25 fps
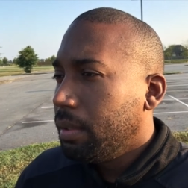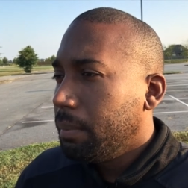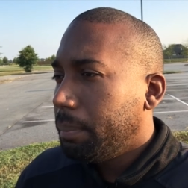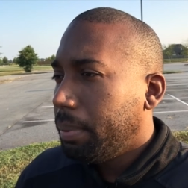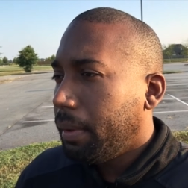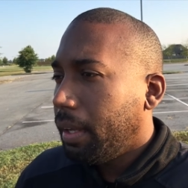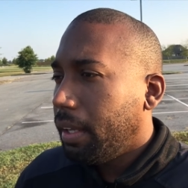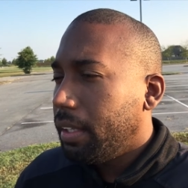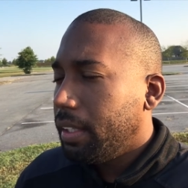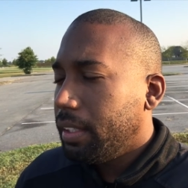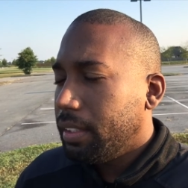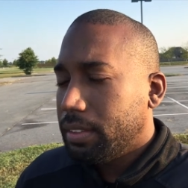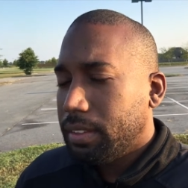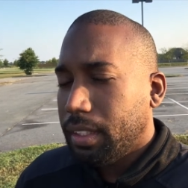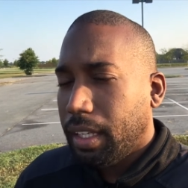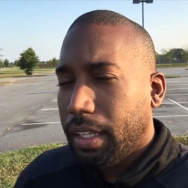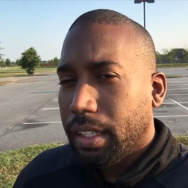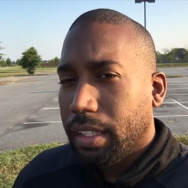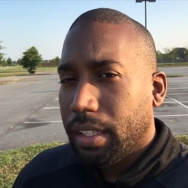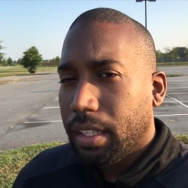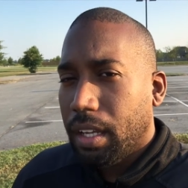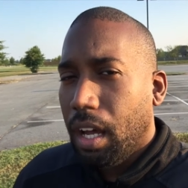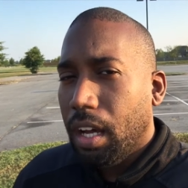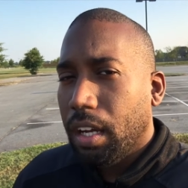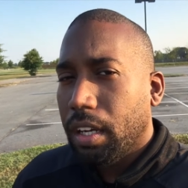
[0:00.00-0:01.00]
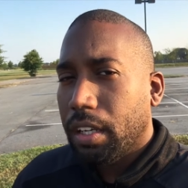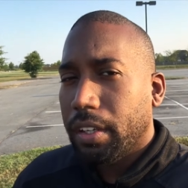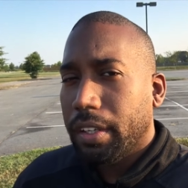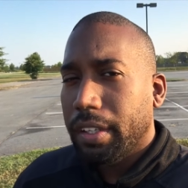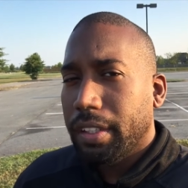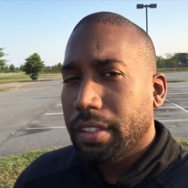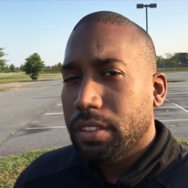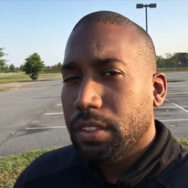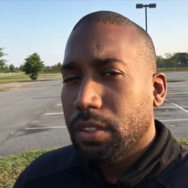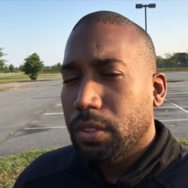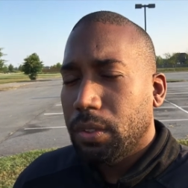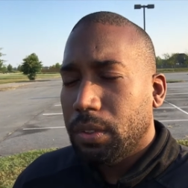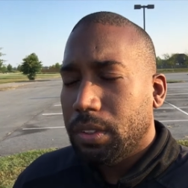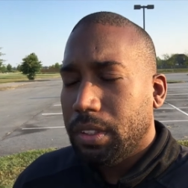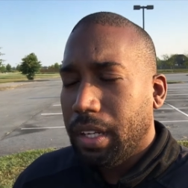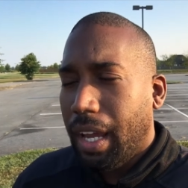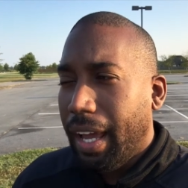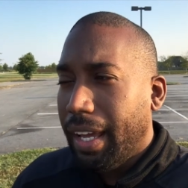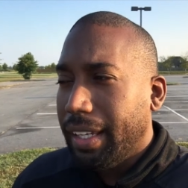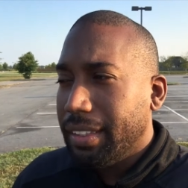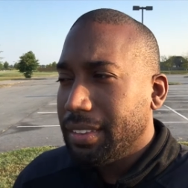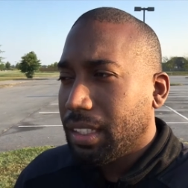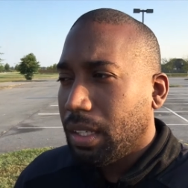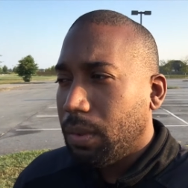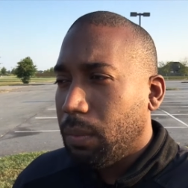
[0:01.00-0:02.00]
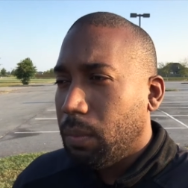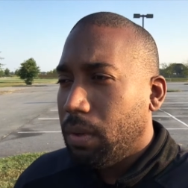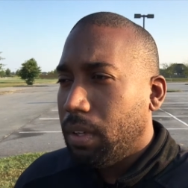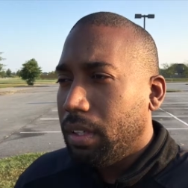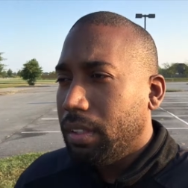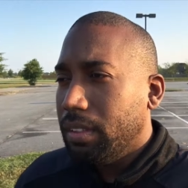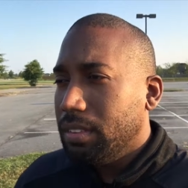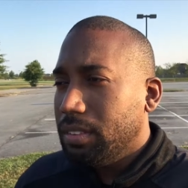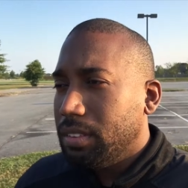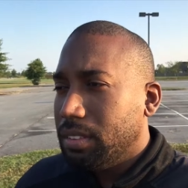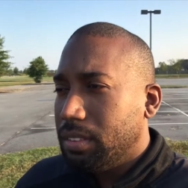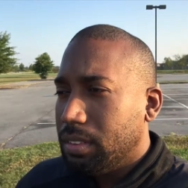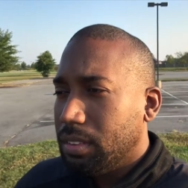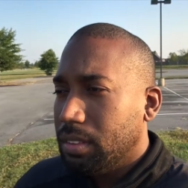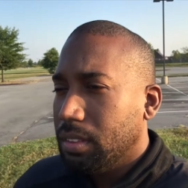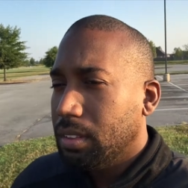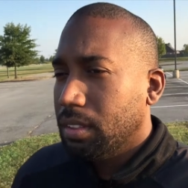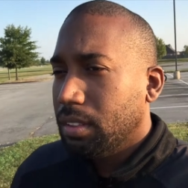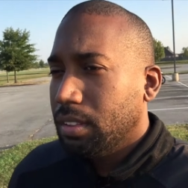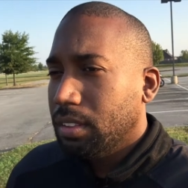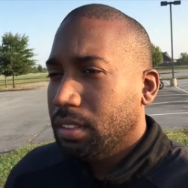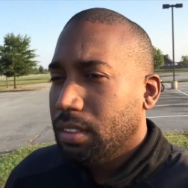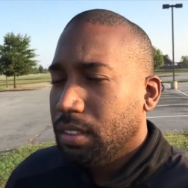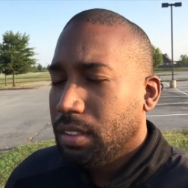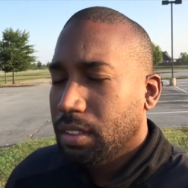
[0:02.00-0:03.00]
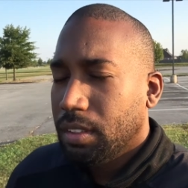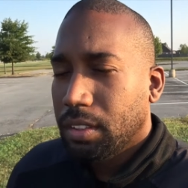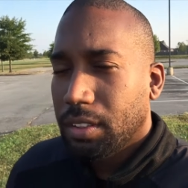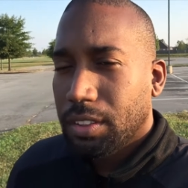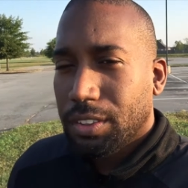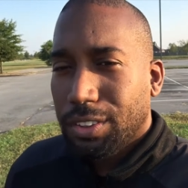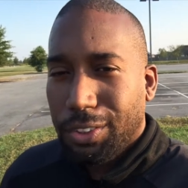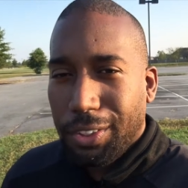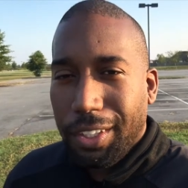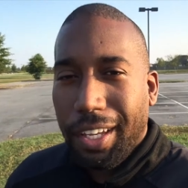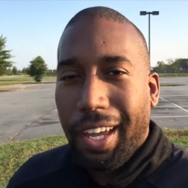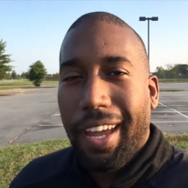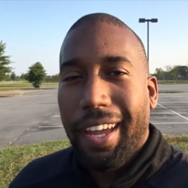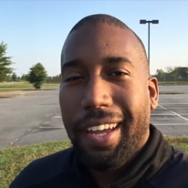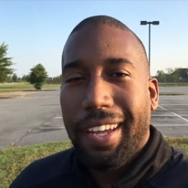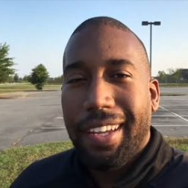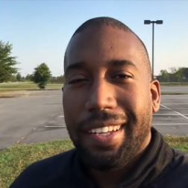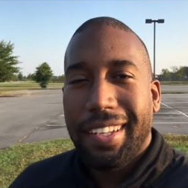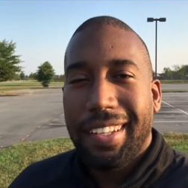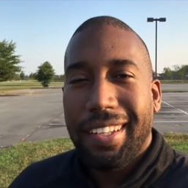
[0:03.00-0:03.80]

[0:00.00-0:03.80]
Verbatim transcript: but it's like conquering two tasks at once. So yeah.